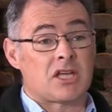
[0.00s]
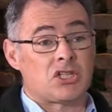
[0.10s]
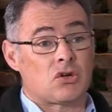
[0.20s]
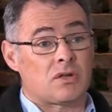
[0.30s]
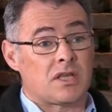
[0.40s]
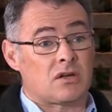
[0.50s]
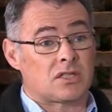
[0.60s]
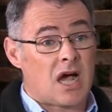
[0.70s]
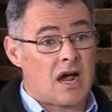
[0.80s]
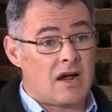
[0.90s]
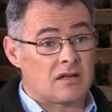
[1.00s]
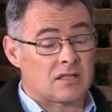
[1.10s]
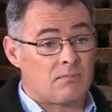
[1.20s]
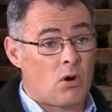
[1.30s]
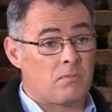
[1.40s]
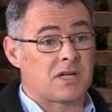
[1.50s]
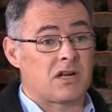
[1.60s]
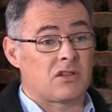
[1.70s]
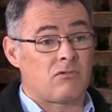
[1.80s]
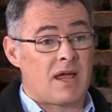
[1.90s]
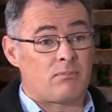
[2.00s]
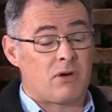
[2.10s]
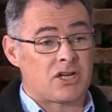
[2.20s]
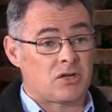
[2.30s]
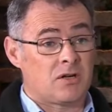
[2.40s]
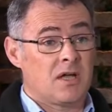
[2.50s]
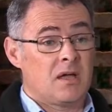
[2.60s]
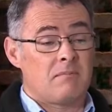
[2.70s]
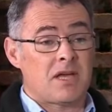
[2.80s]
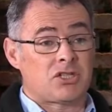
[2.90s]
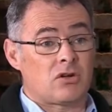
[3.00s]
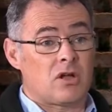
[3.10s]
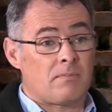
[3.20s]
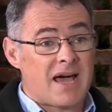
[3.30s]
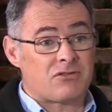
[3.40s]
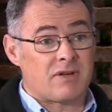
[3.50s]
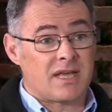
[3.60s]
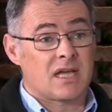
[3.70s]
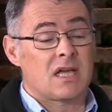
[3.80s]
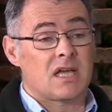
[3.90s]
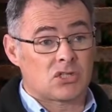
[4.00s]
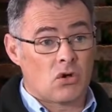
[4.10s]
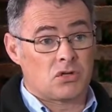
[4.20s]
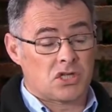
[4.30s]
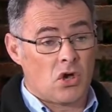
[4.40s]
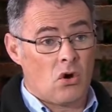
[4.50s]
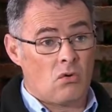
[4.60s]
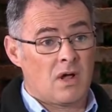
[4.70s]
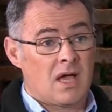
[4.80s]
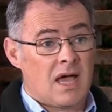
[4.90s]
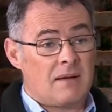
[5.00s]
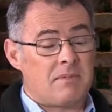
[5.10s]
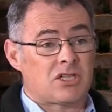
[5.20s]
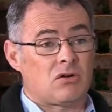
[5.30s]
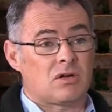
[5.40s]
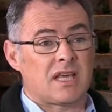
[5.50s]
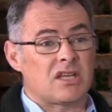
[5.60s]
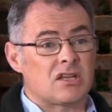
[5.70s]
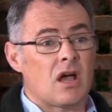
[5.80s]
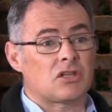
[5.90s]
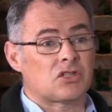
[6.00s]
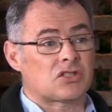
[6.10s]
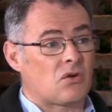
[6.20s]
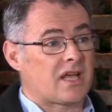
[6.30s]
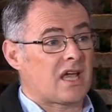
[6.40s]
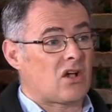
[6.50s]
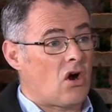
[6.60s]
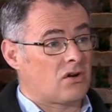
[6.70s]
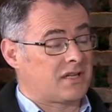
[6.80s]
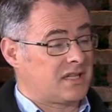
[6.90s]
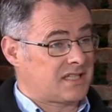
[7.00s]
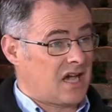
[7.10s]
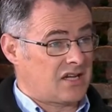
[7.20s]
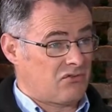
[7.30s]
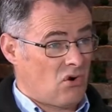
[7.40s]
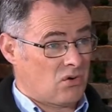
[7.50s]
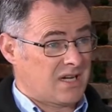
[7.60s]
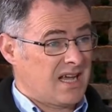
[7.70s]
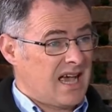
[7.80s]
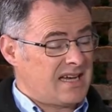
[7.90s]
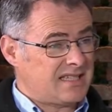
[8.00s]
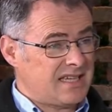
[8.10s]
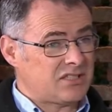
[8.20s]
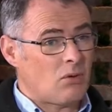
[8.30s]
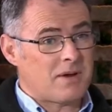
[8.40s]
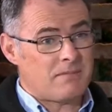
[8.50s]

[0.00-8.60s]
making sure that your tires are pumped under the right pressure, make sure your battery is good to go, and make sure that you're not just going to get caught on the side of the road. And you see